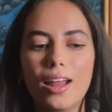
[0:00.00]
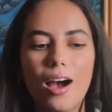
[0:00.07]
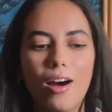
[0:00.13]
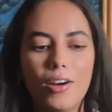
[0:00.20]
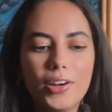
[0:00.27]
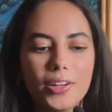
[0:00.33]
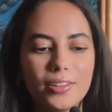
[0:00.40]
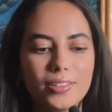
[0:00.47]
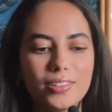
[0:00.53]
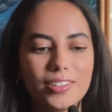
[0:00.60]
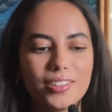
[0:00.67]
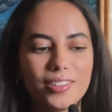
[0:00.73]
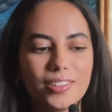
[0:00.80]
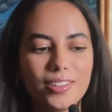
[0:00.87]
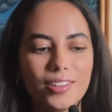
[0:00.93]
art
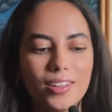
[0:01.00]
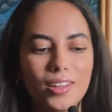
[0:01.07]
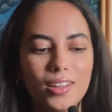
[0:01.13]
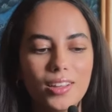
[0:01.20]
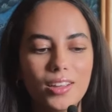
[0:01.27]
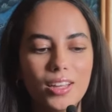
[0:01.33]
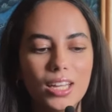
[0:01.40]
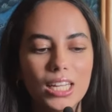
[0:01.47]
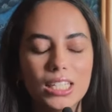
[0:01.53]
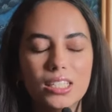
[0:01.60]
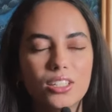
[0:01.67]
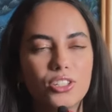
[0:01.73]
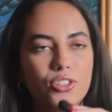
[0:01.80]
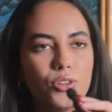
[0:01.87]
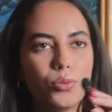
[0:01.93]

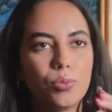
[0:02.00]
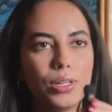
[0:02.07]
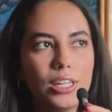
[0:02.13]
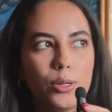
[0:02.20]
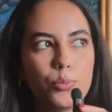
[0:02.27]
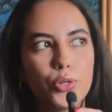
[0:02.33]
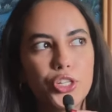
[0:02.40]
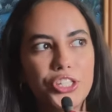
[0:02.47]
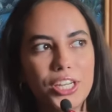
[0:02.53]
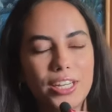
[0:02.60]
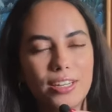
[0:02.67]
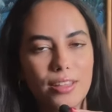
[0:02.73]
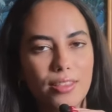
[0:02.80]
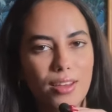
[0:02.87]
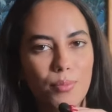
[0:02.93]
that's not really appreciated that